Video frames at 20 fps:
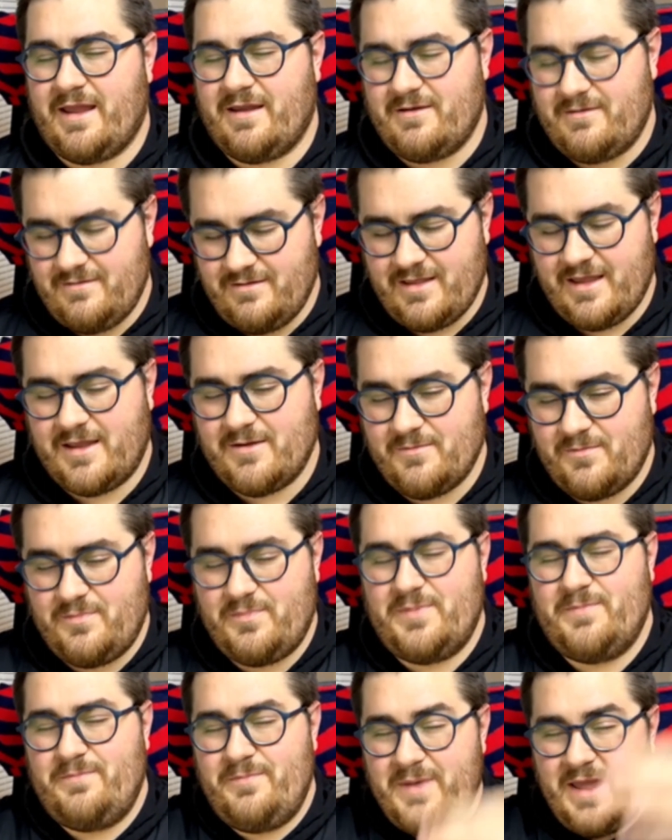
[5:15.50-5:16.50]
they can
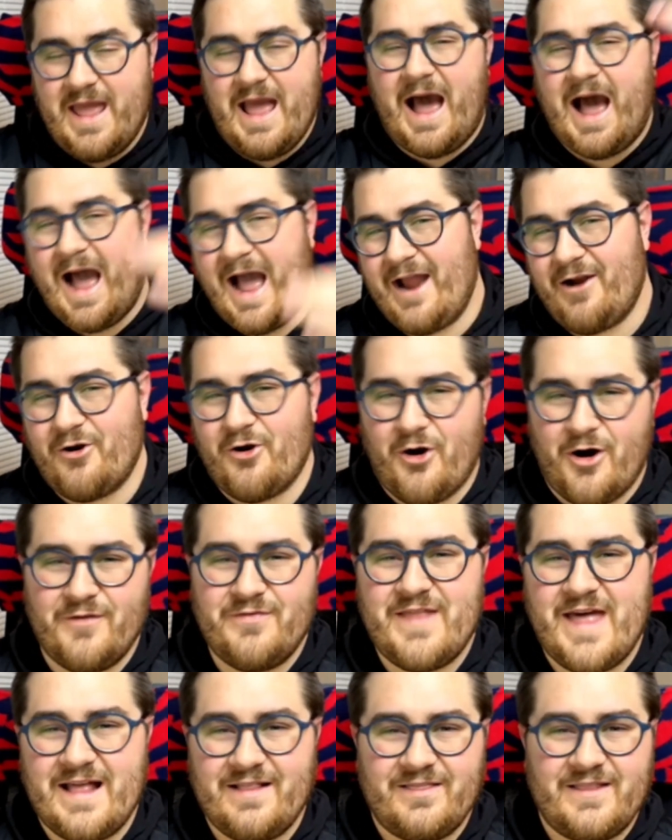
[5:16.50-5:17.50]
be higher on
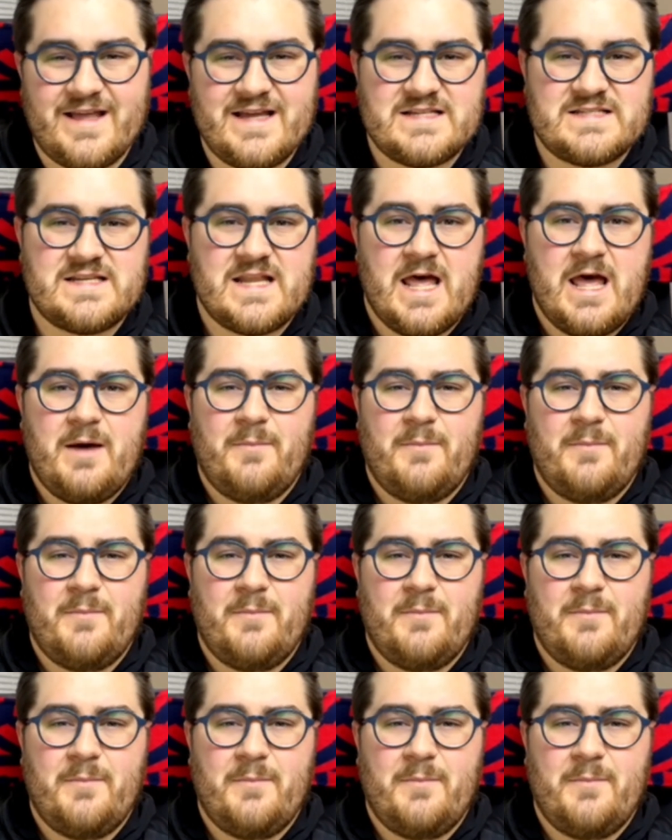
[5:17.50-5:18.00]
that list.